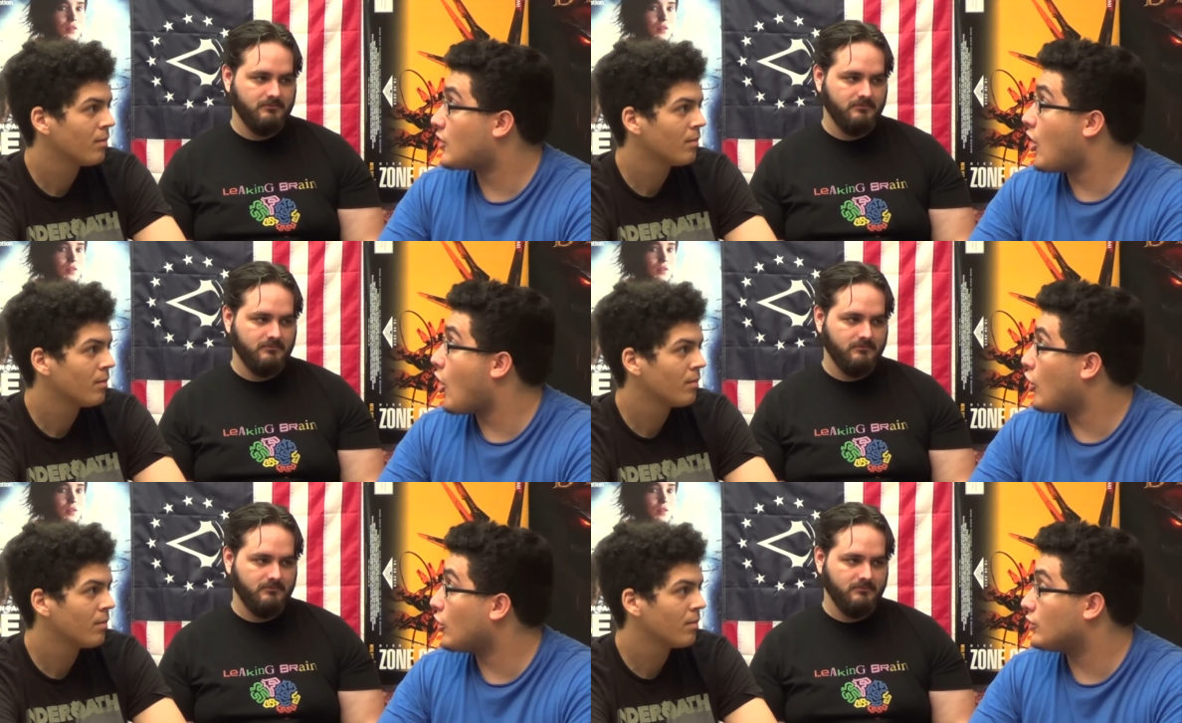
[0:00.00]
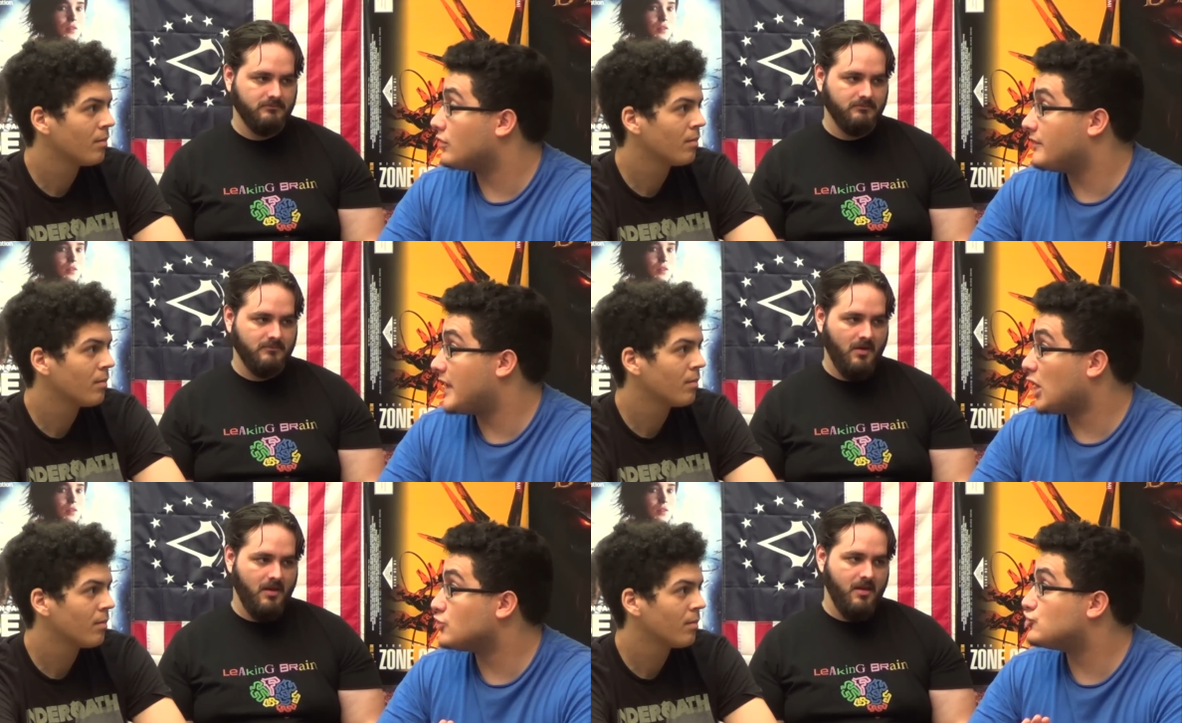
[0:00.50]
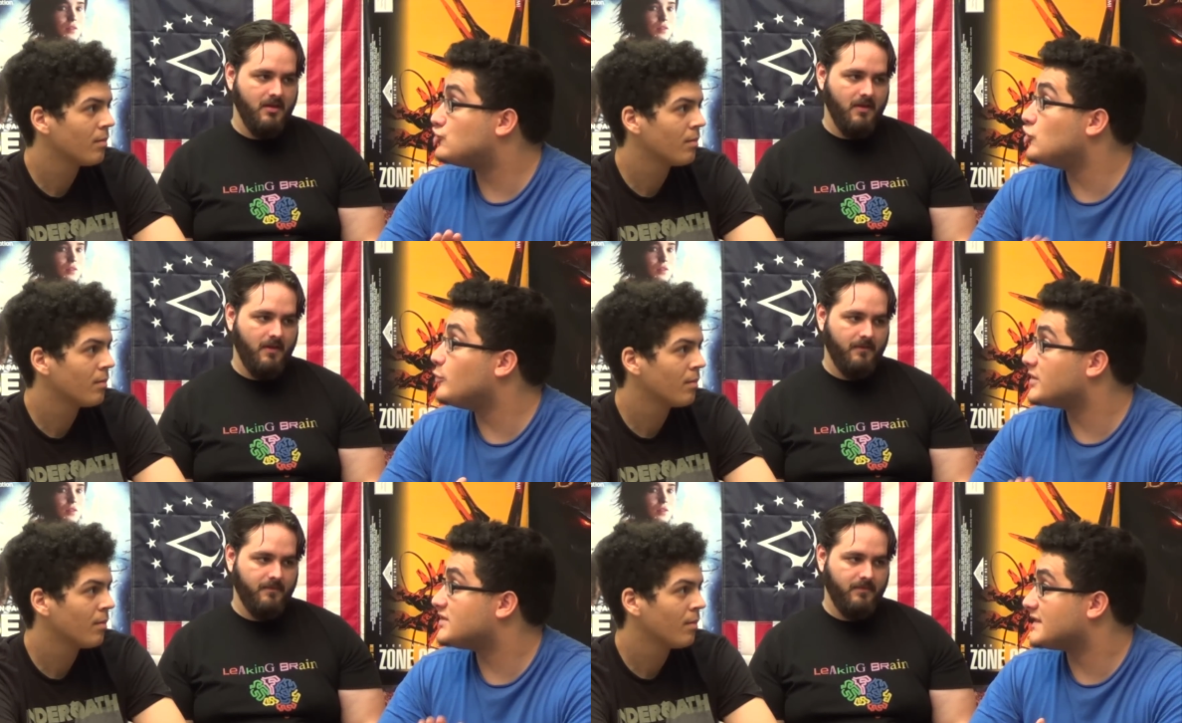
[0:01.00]
Speaker 1: are they are
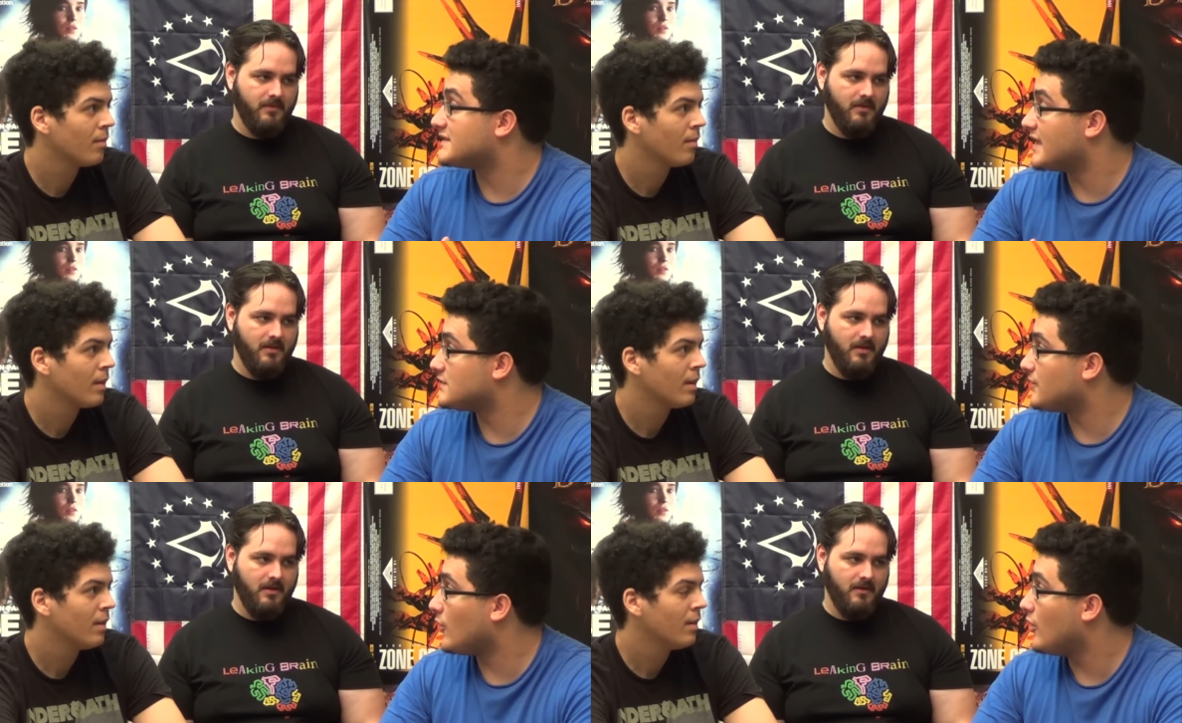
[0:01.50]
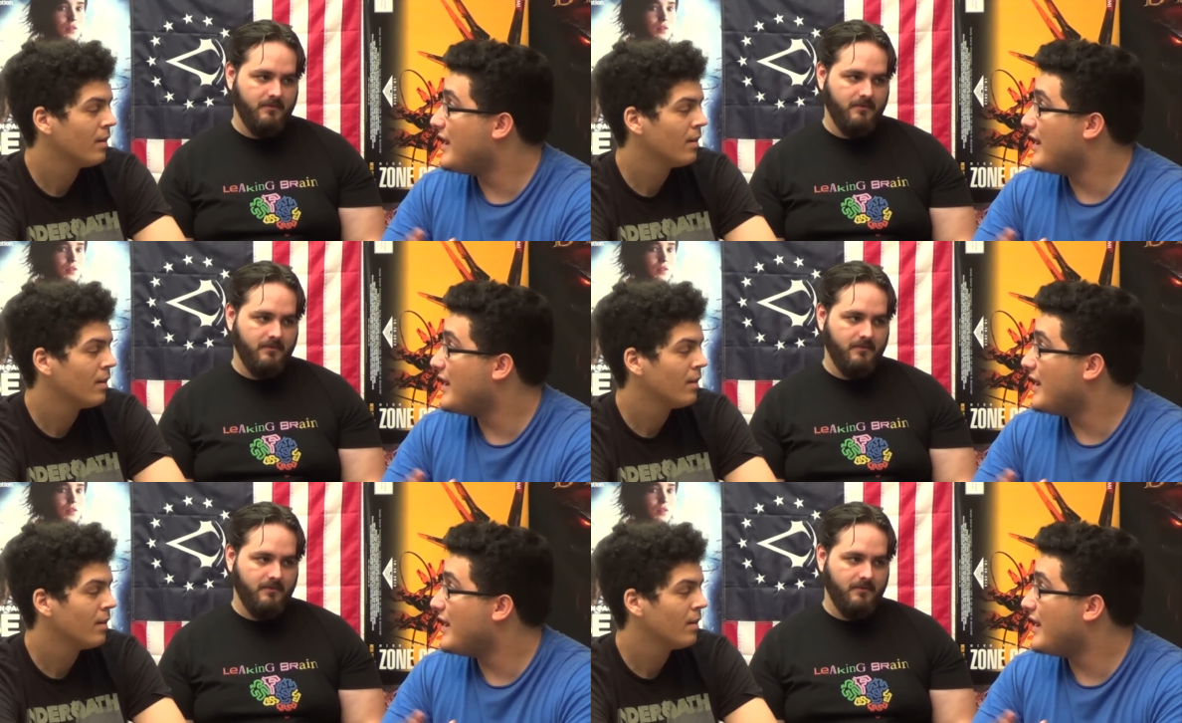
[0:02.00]
super successful.